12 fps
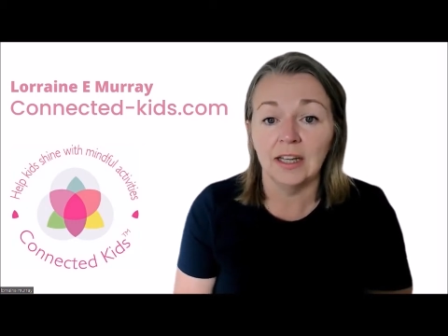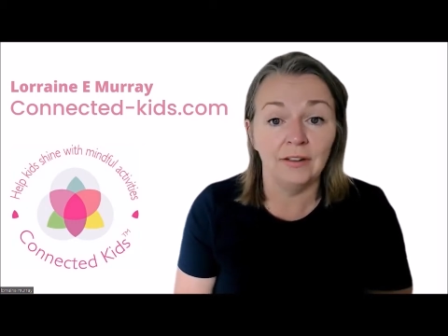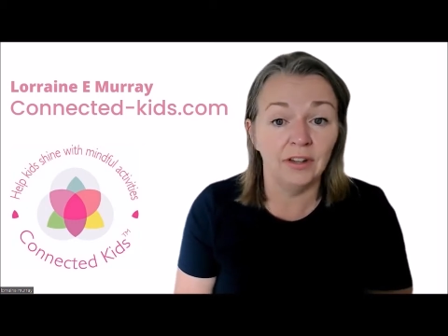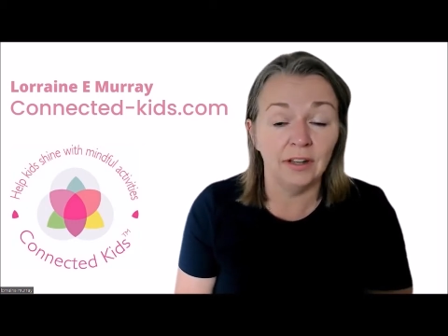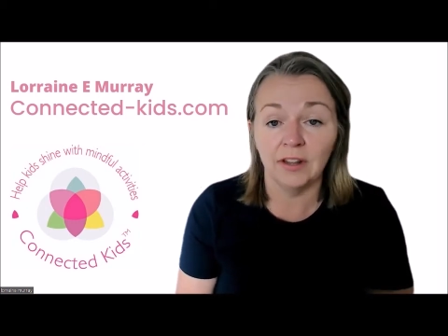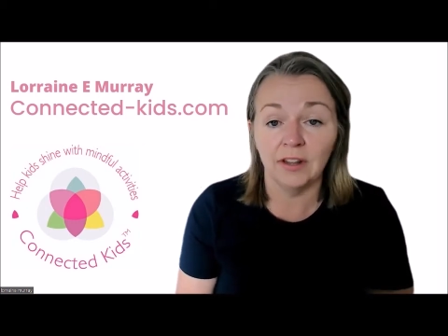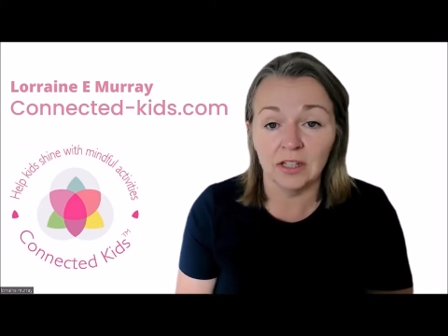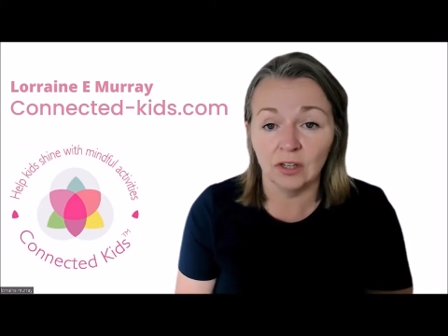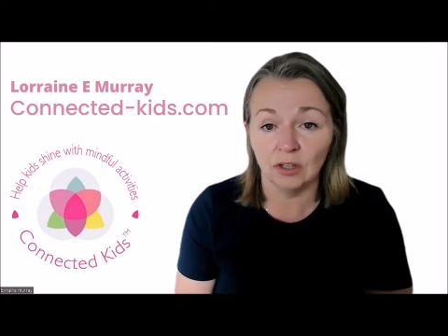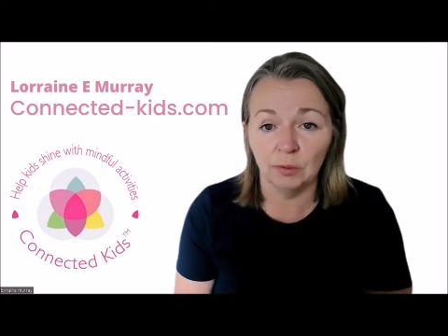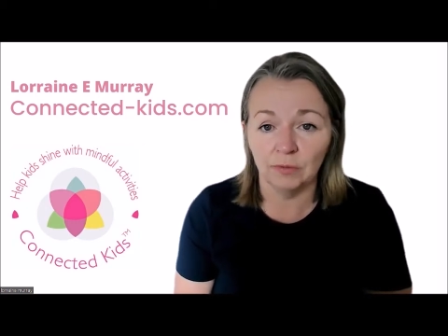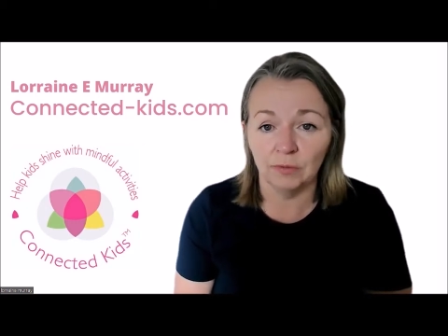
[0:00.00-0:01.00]
Even if that's
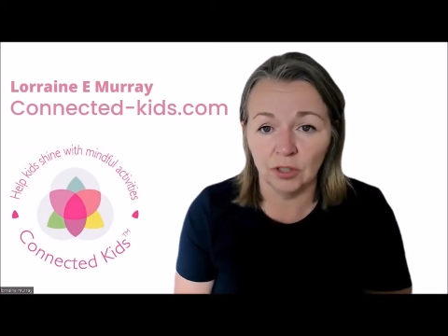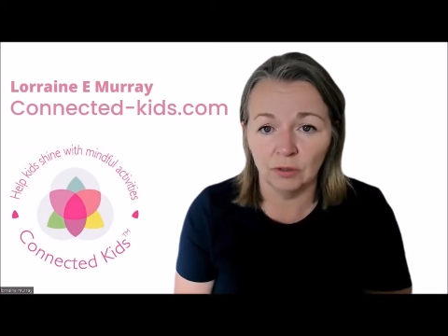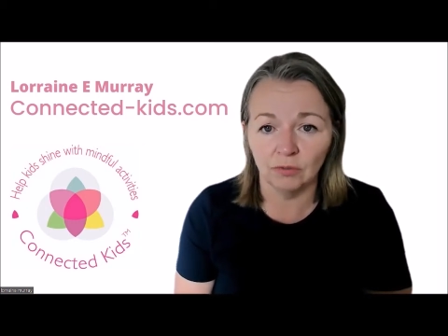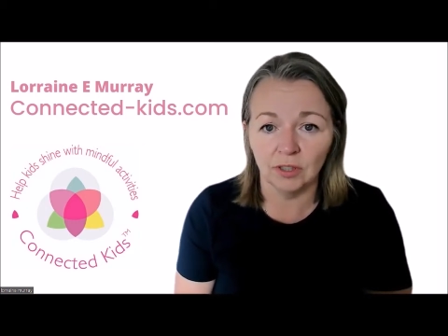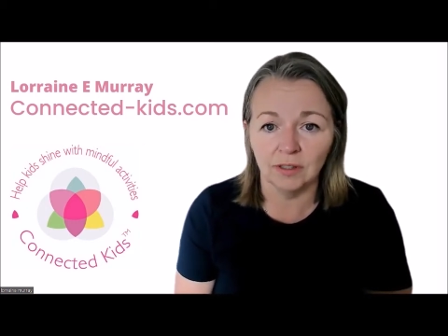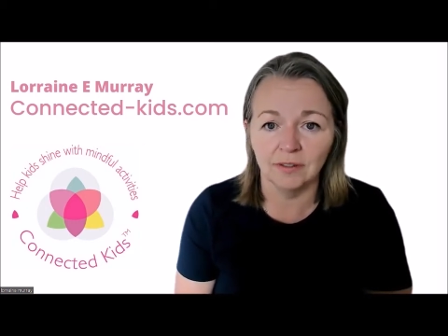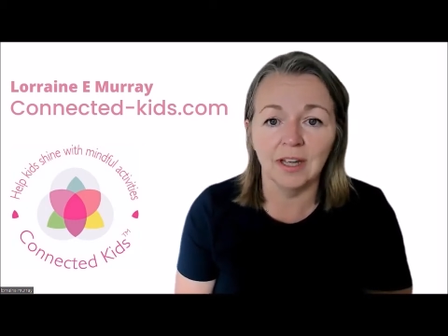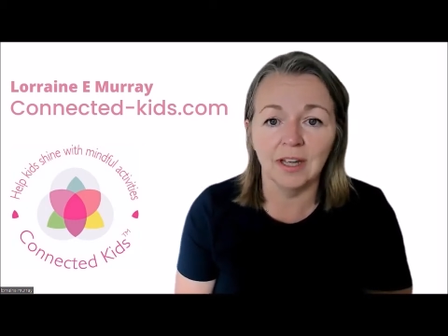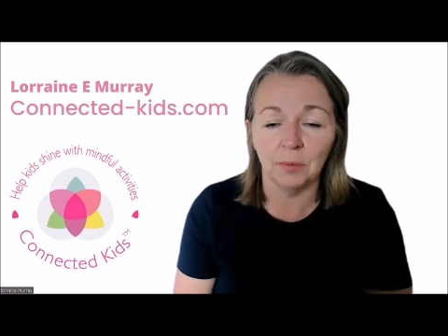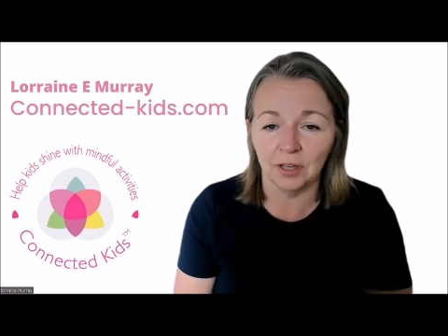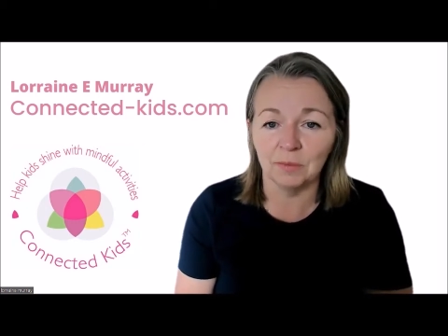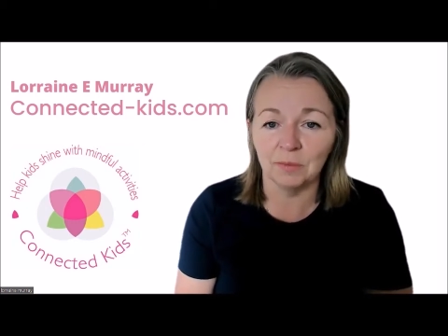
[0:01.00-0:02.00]
a group of children,
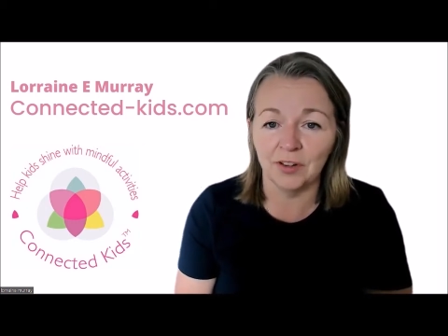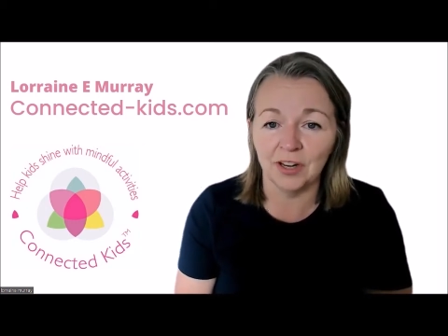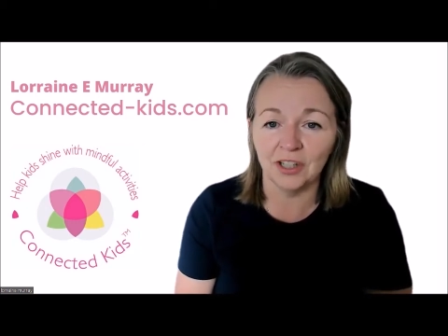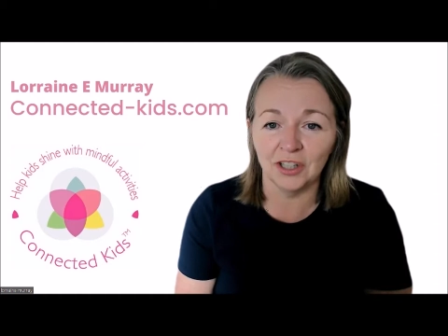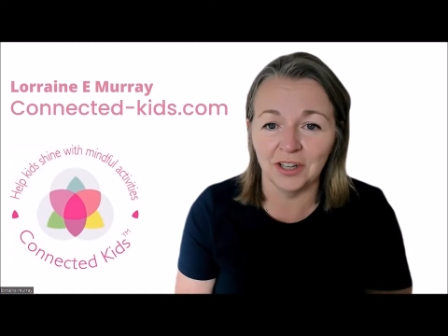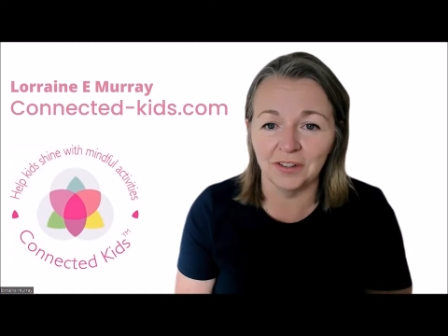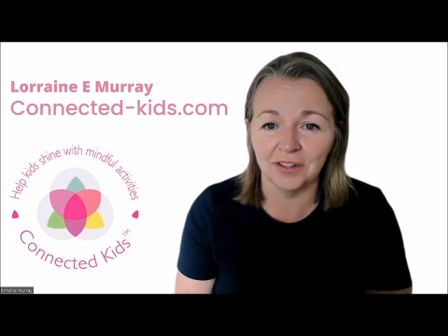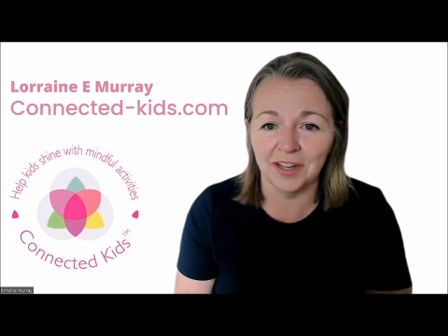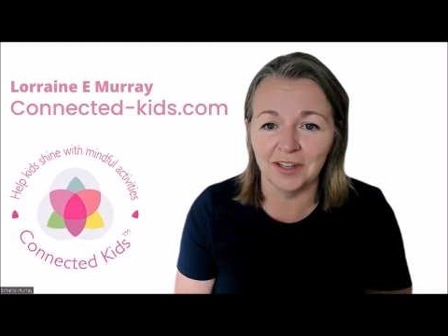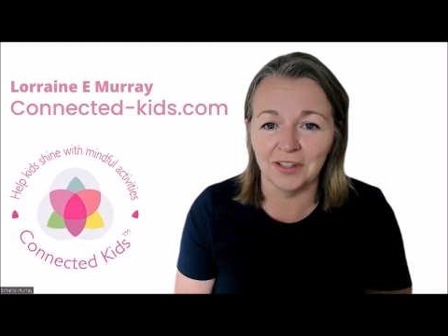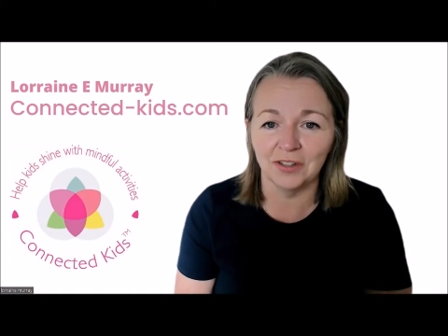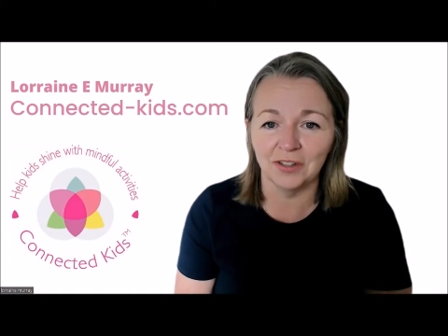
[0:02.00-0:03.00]
it becomes very
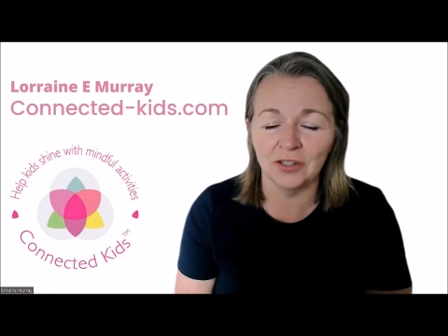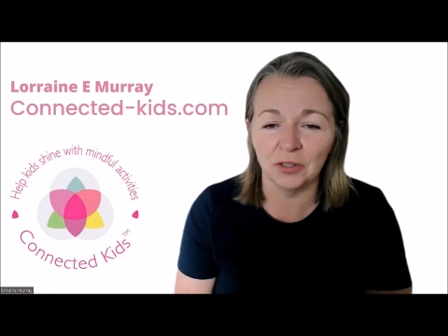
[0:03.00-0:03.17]
child-centered.